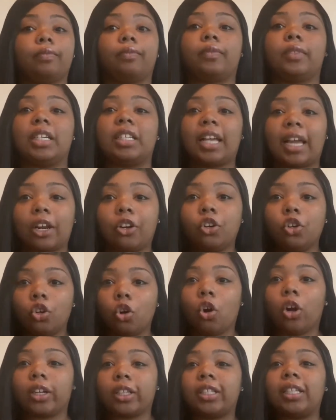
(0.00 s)
it's like New
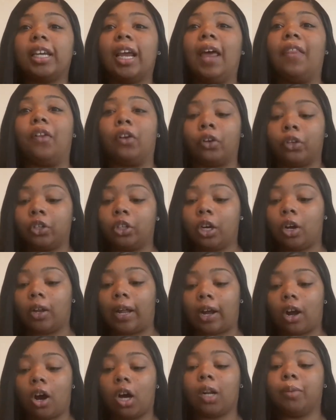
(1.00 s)
York together. You know,
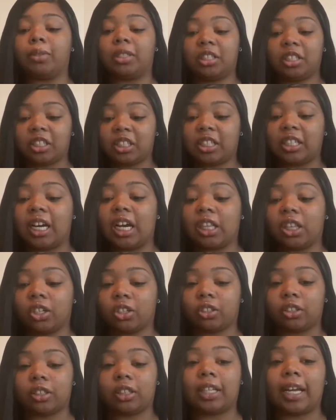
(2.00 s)
like all them cities
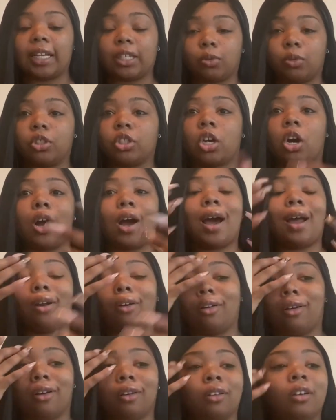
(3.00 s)
together. That's what it's called. I don't
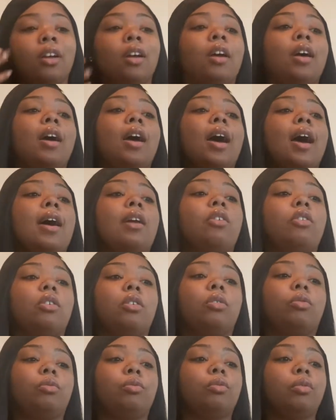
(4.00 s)
know. I don't
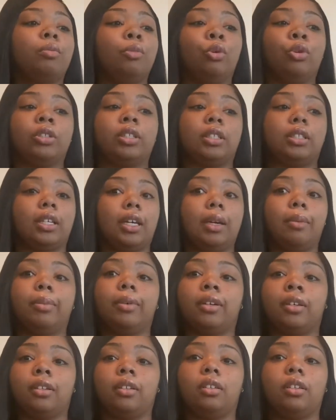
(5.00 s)
know what more to say,
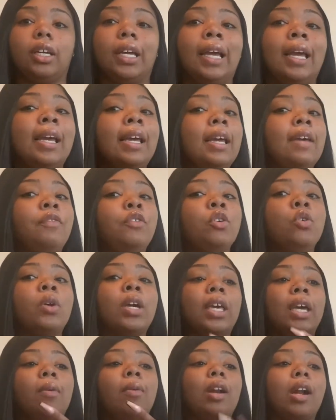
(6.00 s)
but if you
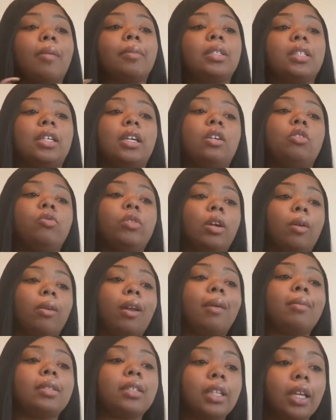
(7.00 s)
get what I'm saying, you get what
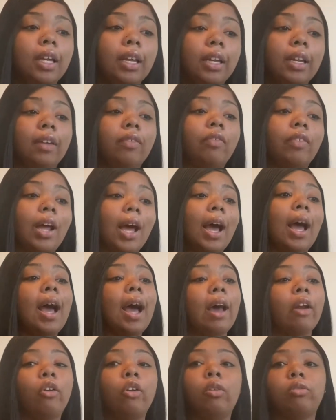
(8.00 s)
I'm saying. If not,
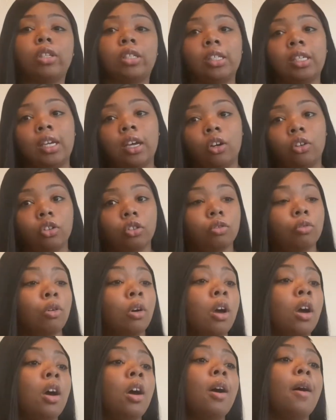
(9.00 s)
I don't know tell you.
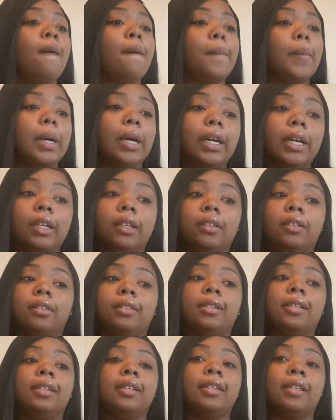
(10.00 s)
But
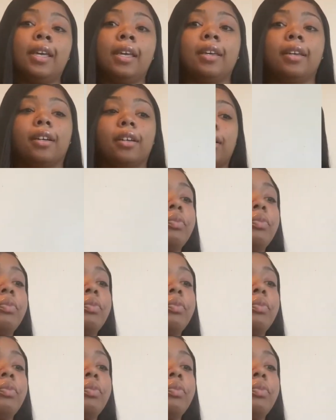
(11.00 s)
yeah,